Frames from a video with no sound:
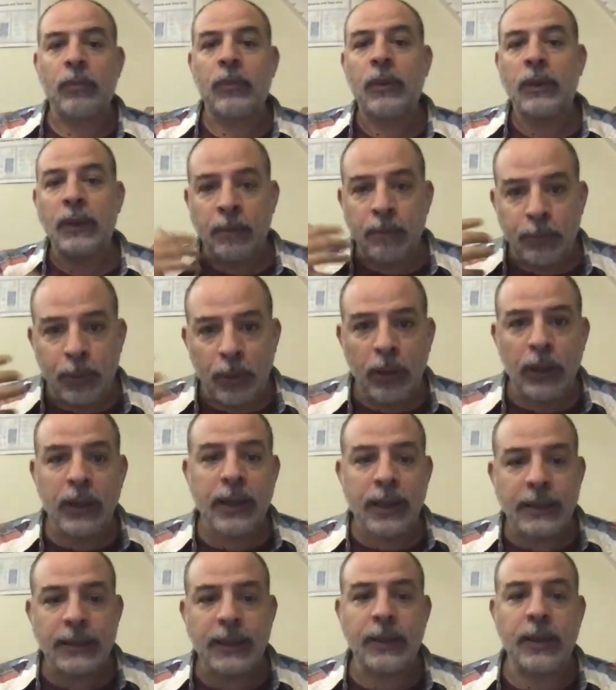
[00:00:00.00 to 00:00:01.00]
The problem
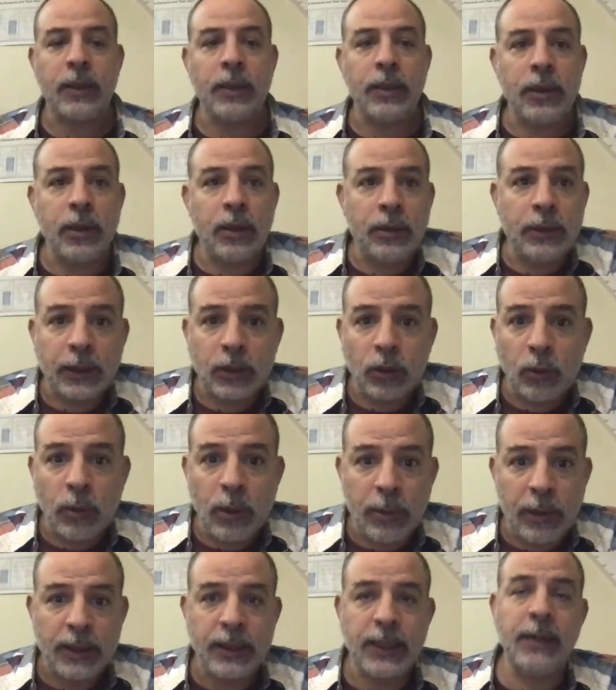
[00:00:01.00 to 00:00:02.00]
is that in theory that should be
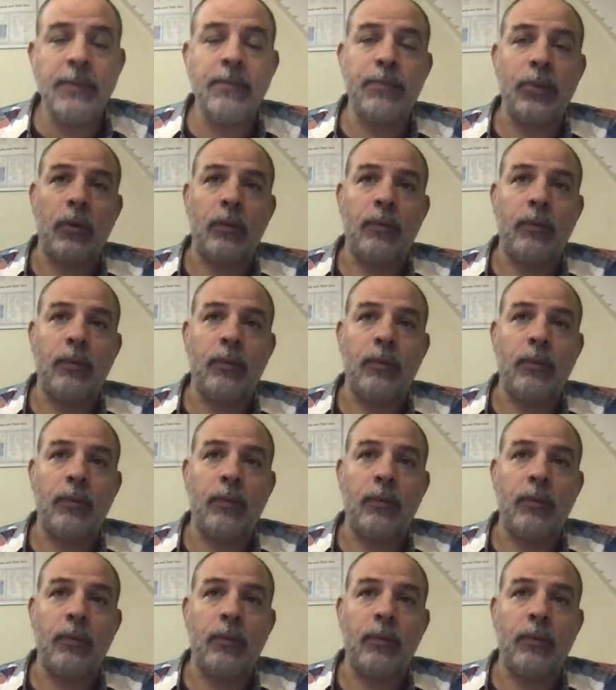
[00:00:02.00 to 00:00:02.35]
very simple,